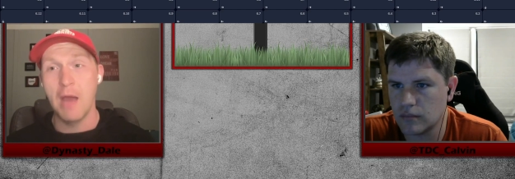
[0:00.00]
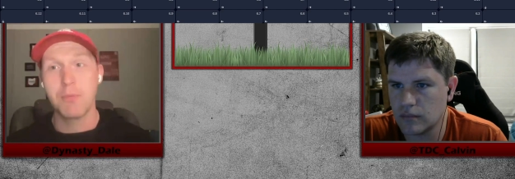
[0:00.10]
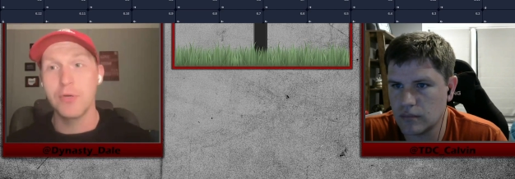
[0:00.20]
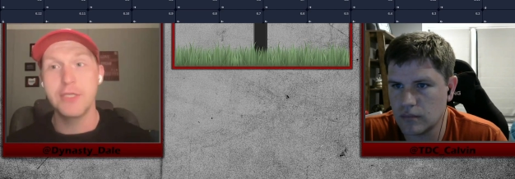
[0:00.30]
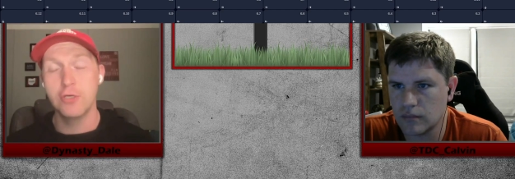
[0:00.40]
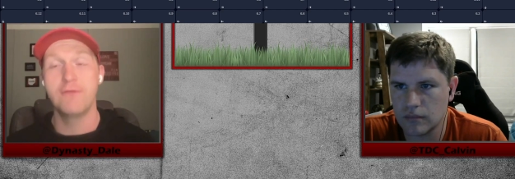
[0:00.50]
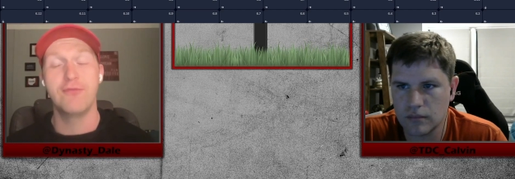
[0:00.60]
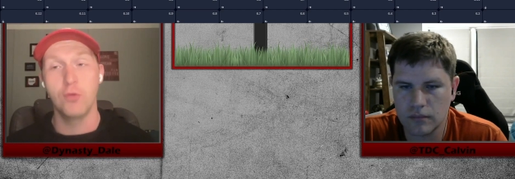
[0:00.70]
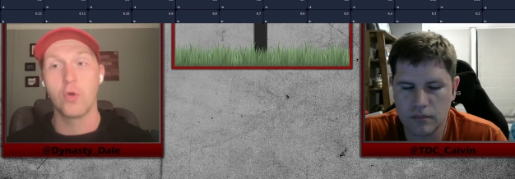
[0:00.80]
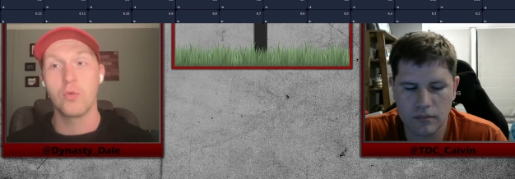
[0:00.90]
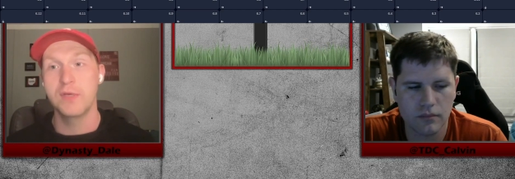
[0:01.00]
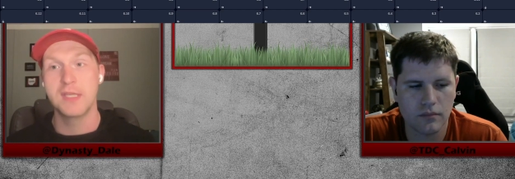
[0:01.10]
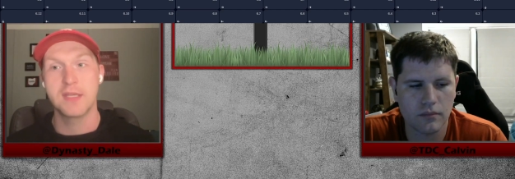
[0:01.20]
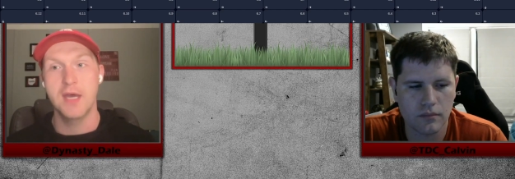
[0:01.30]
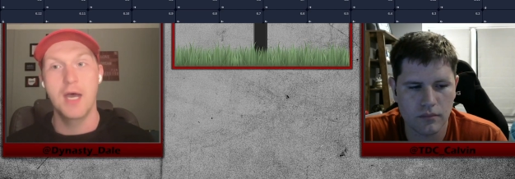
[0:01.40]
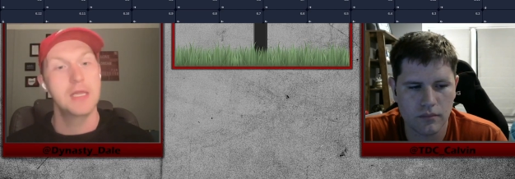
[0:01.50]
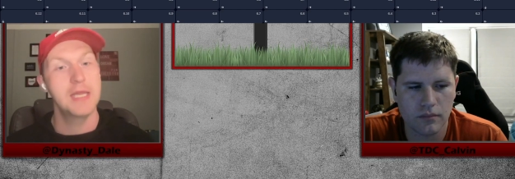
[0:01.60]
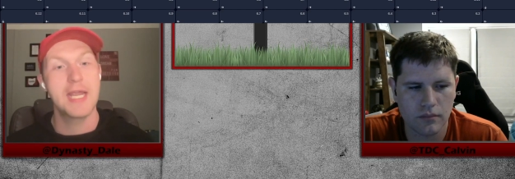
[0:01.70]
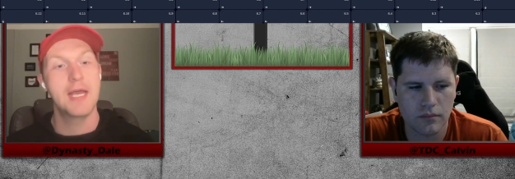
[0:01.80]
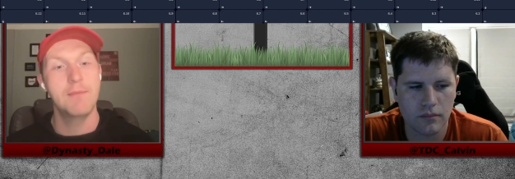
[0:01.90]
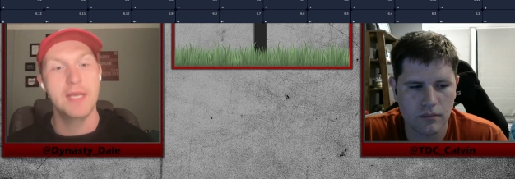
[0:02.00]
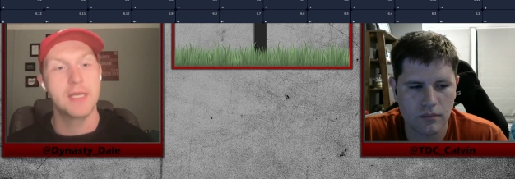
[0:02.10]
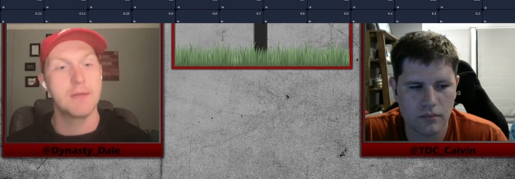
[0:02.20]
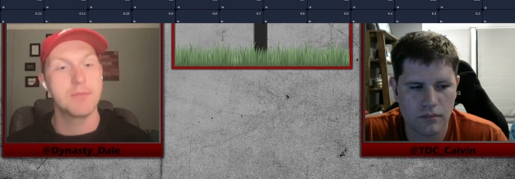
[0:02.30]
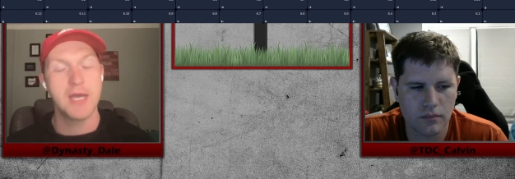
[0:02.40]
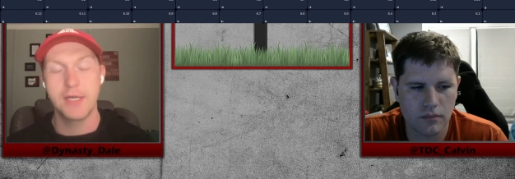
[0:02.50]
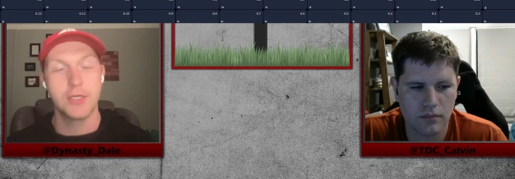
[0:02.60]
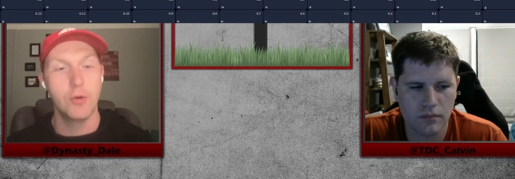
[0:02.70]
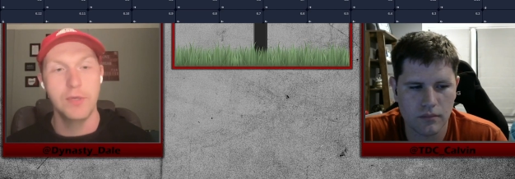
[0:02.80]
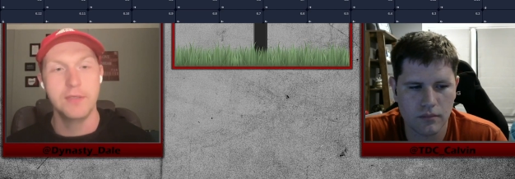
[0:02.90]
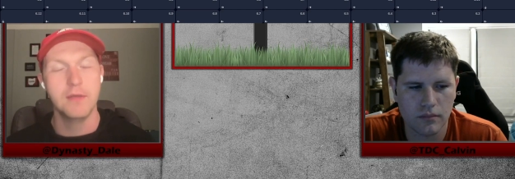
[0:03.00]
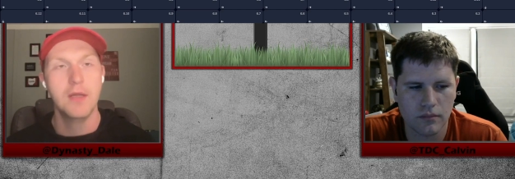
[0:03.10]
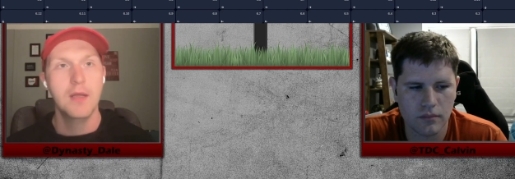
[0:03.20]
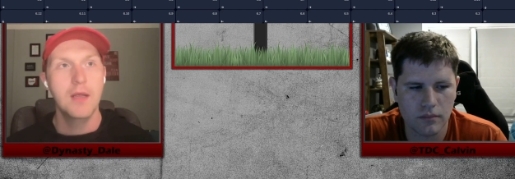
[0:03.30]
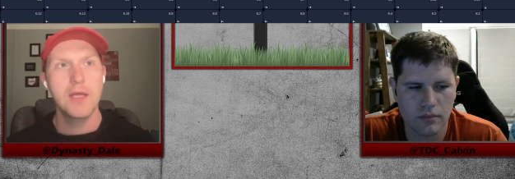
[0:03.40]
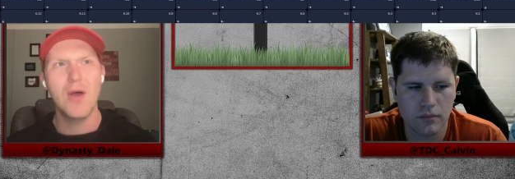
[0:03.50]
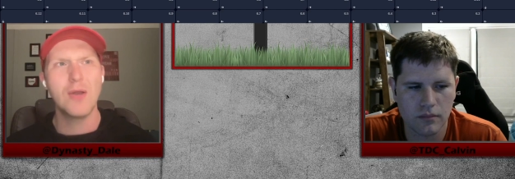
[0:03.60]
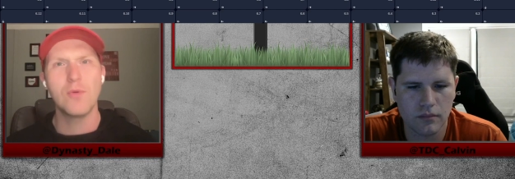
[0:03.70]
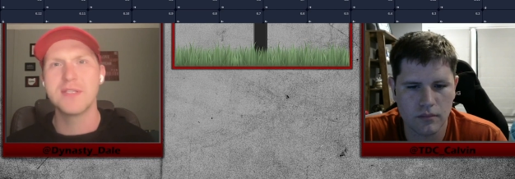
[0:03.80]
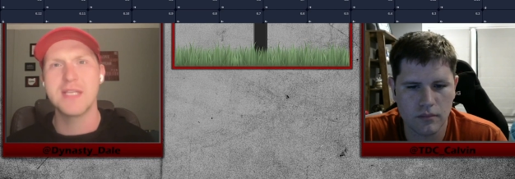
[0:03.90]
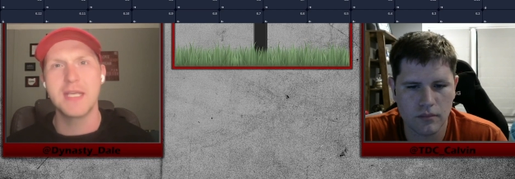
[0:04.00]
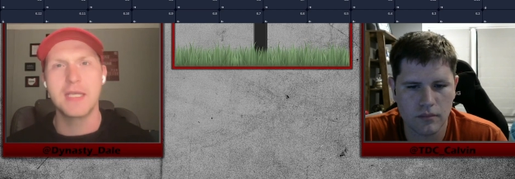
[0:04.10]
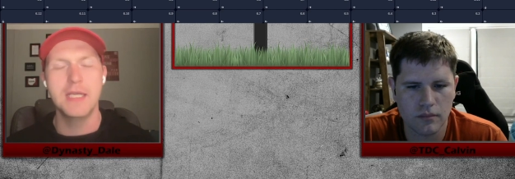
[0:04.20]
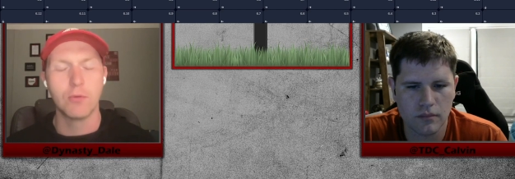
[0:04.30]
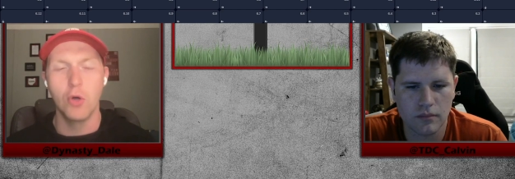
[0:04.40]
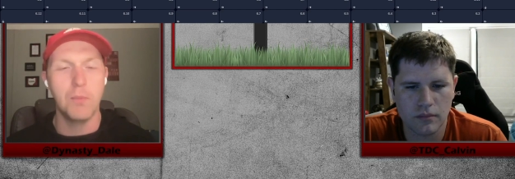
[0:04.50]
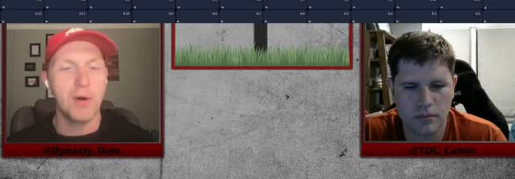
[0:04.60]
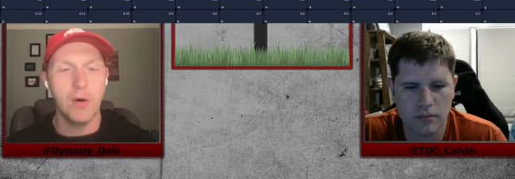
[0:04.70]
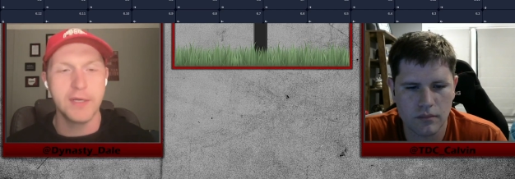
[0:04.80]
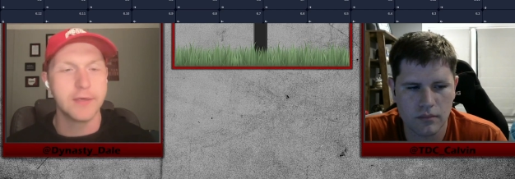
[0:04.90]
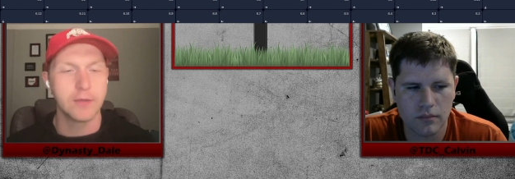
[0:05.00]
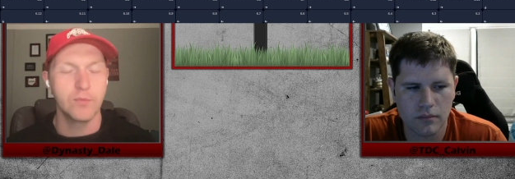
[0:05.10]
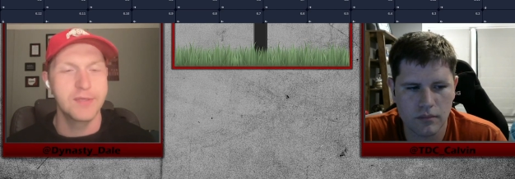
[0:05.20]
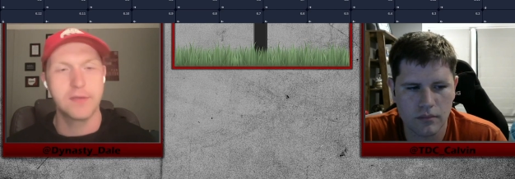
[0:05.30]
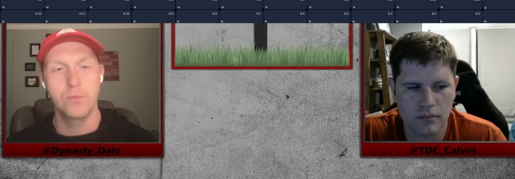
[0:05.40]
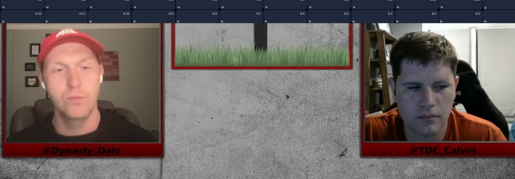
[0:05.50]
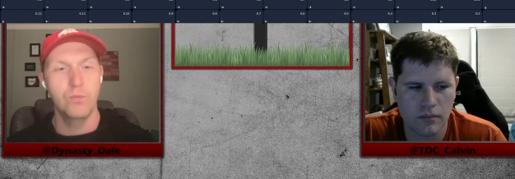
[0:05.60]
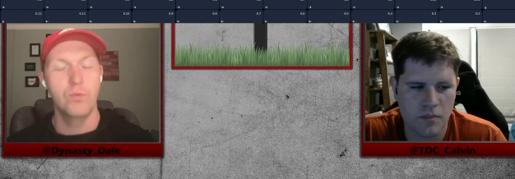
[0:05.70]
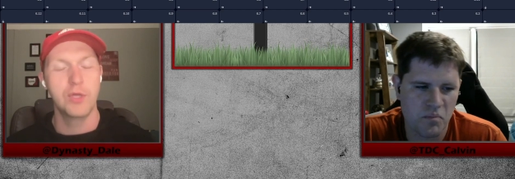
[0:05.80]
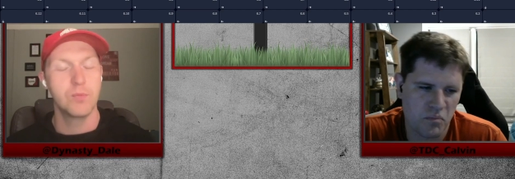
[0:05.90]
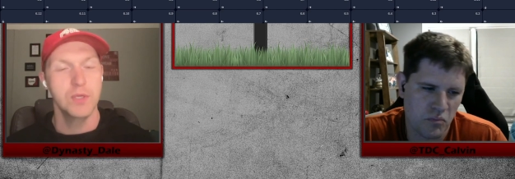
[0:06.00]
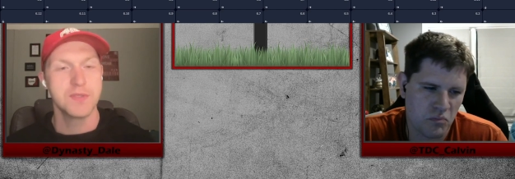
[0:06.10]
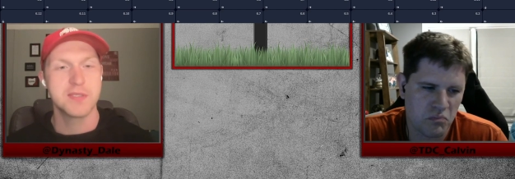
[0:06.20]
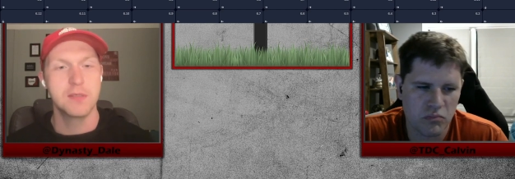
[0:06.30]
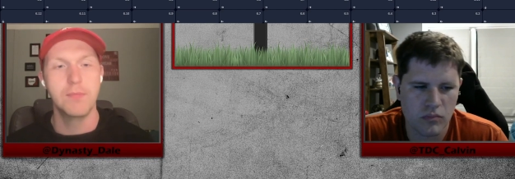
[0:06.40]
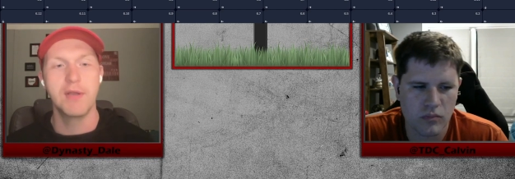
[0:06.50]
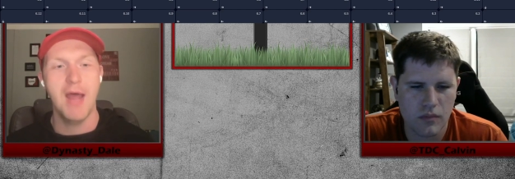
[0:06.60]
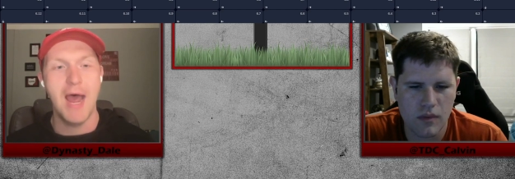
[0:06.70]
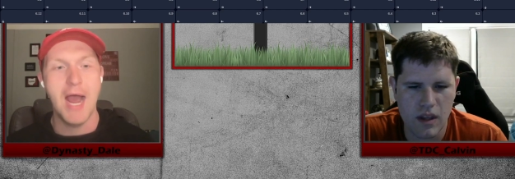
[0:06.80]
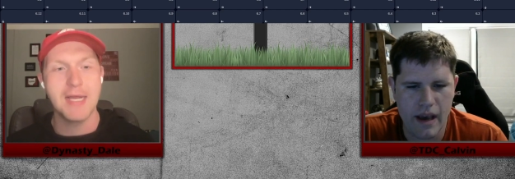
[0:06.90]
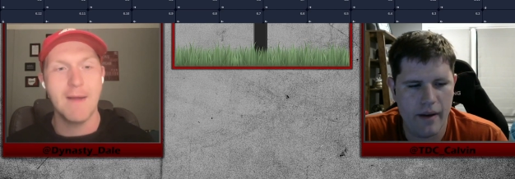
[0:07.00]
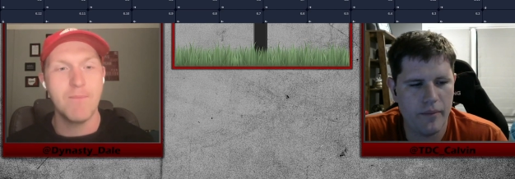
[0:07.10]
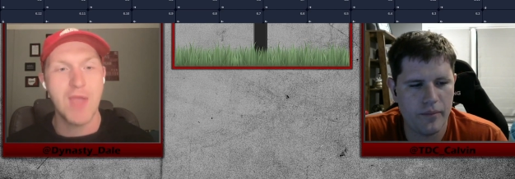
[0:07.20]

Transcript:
Speaker 1: a pretty good floor with uh, Lamb, and I'm kind of going. You know, I don't want to say hero ball here with with Wilson, but yeah,